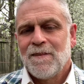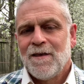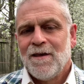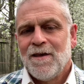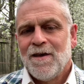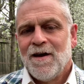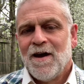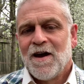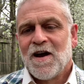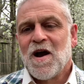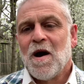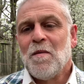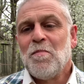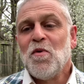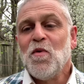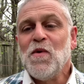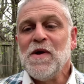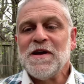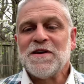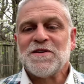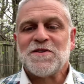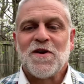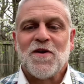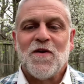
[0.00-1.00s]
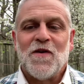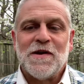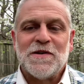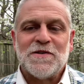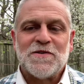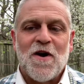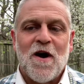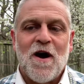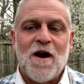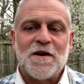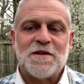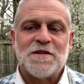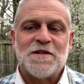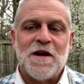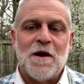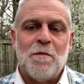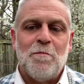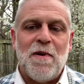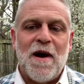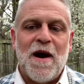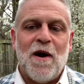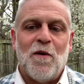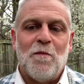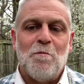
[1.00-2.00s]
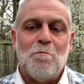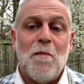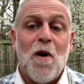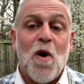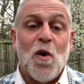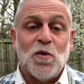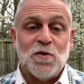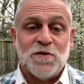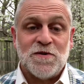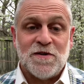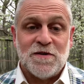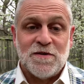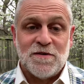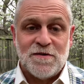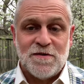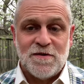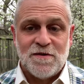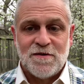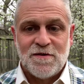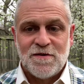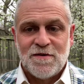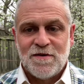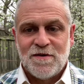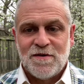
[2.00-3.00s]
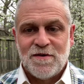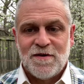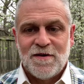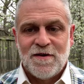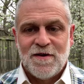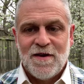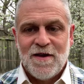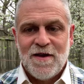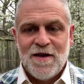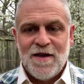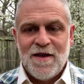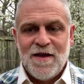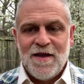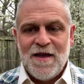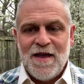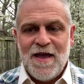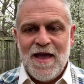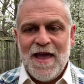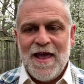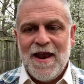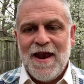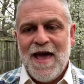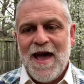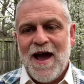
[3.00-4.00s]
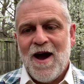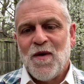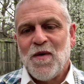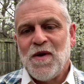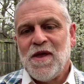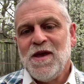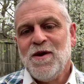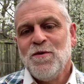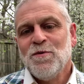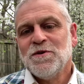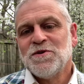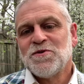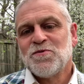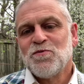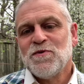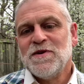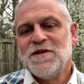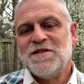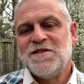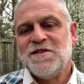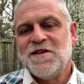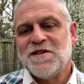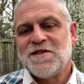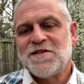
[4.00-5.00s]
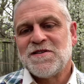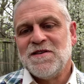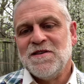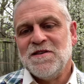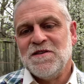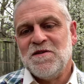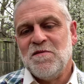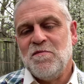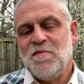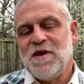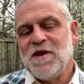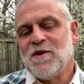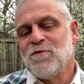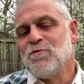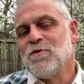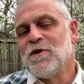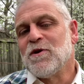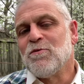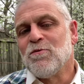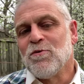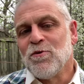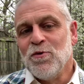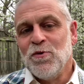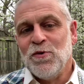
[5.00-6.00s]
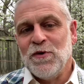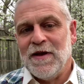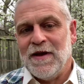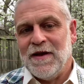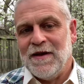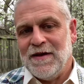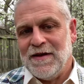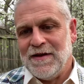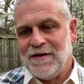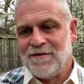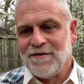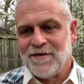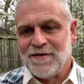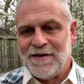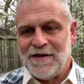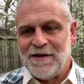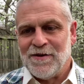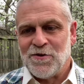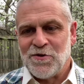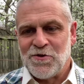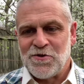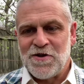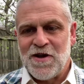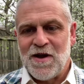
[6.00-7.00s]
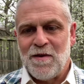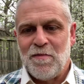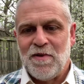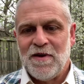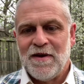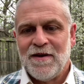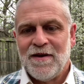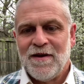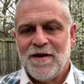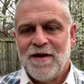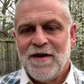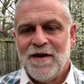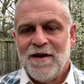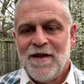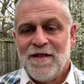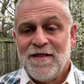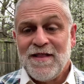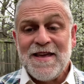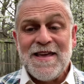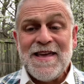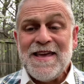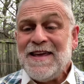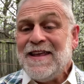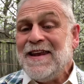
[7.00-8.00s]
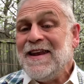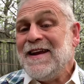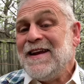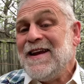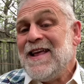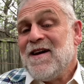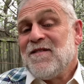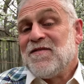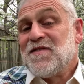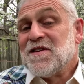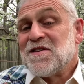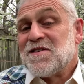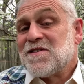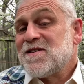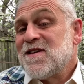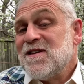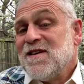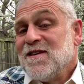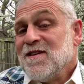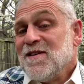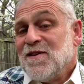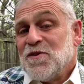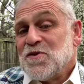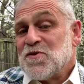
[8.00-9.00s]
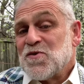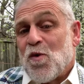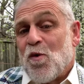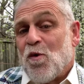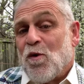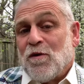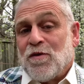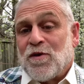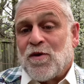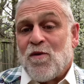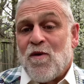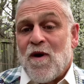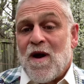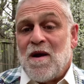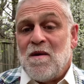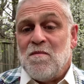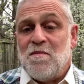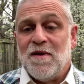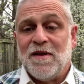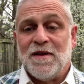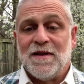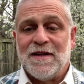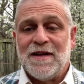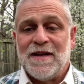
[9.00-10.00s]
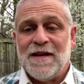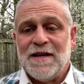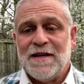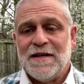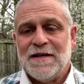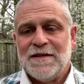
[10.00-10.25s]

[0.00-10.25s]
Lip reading: A couple weeks ago, I talked about Moses and how he was resistant to being recruited into leadership, thinking he didn't have the skills or the credibility.